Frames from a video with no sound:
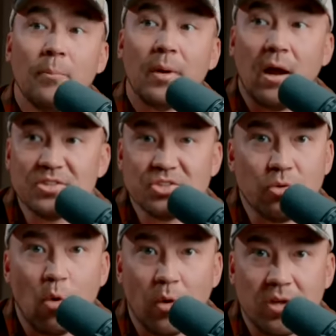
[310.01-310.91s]
I also
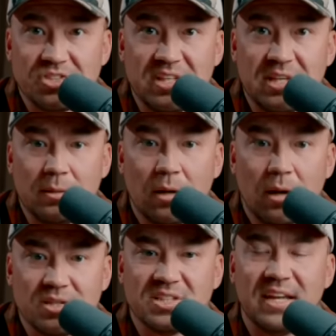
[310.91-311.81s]
don't want to see
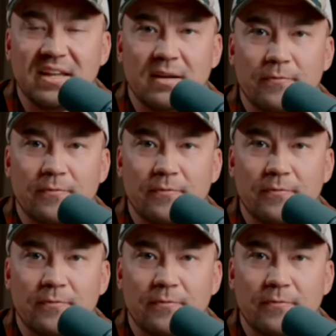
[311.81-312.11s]
us get